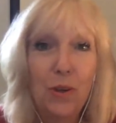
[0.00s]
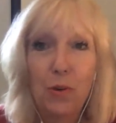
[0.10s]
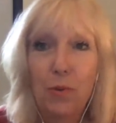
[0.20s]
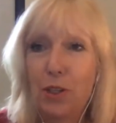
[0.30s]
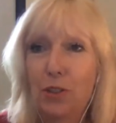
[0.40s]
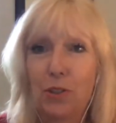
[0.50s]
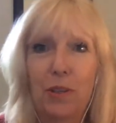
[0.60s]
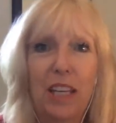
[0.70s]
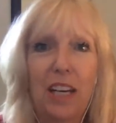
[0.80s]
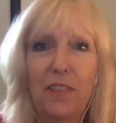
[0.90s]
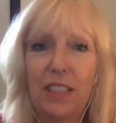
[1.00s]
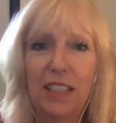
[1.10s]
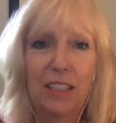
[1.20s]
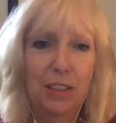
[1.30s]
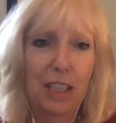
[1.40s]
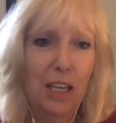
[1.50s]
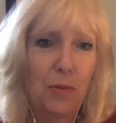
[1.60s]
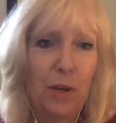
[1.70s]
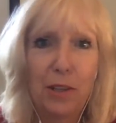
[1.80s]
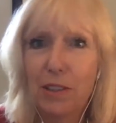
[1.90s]
whether you're doing it every single day or
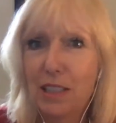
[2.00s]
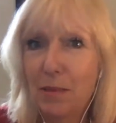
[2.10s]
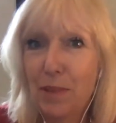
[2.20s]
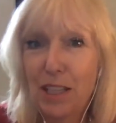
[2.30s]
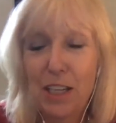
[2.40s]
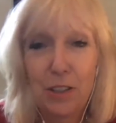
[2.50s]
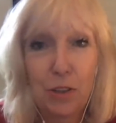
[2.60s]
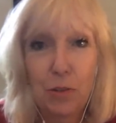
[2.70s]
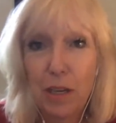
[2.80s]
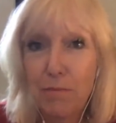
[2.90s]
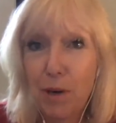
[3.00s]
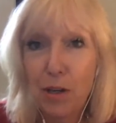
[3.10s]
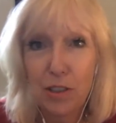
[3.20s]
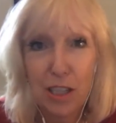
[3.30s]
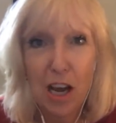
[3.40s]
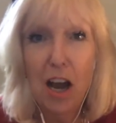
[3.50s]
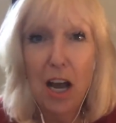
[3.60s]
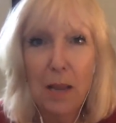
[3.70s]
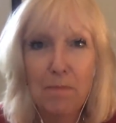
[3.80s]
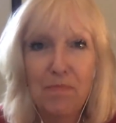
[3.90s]
whether it's something that you're doing part
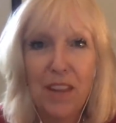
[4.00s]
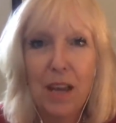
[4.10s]
time.